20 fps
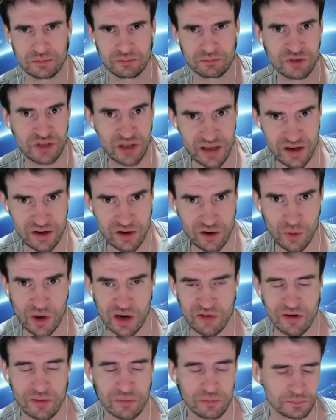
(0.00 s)
scene or
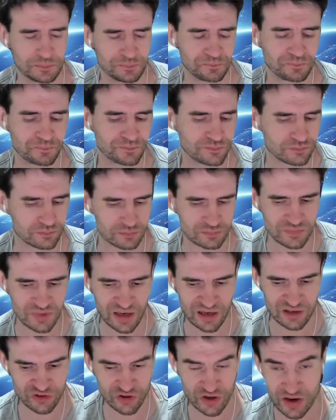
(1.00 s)
whatever,
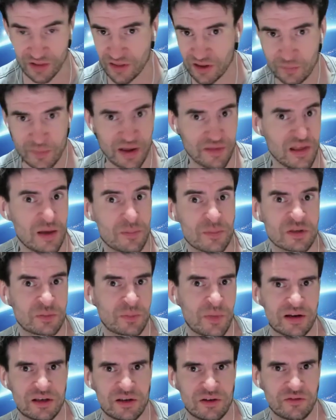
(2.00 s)
and trying to think about their
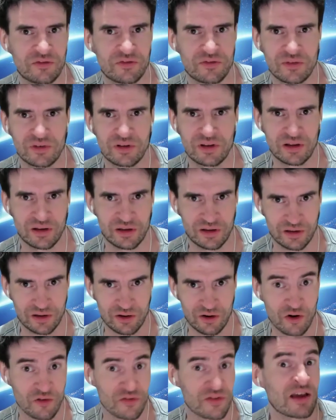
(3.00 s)
perspective
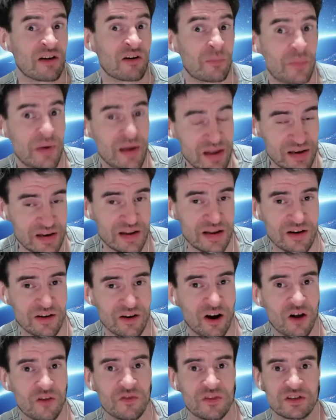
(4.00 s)
or their
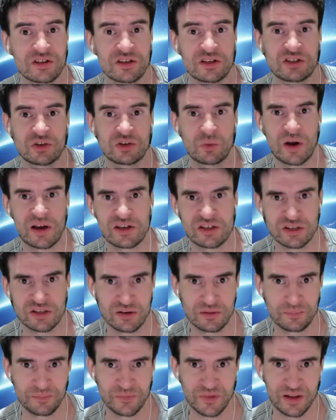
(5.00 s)
opinion on the
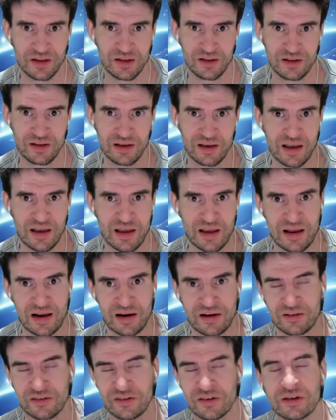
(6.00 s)
situation.
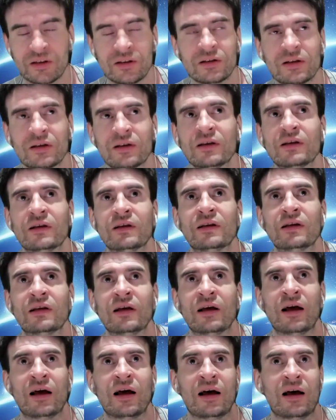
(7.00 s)
And
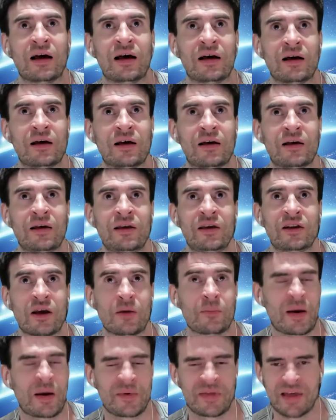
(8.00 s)

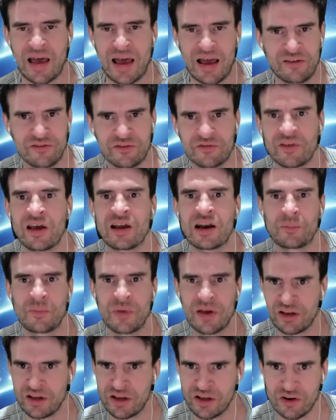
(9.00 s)
maybe they have an
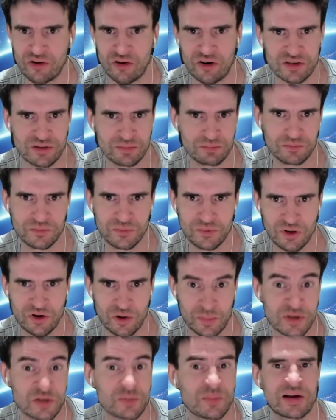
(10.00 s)
opinion or
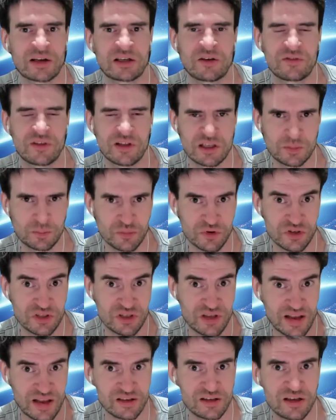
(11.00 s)
a perspective that's
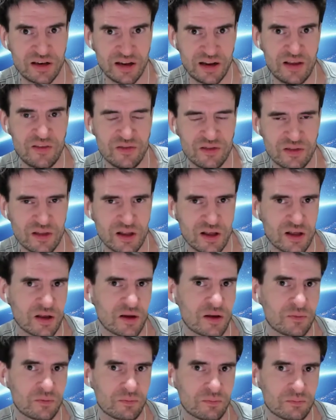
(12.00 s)
presented in the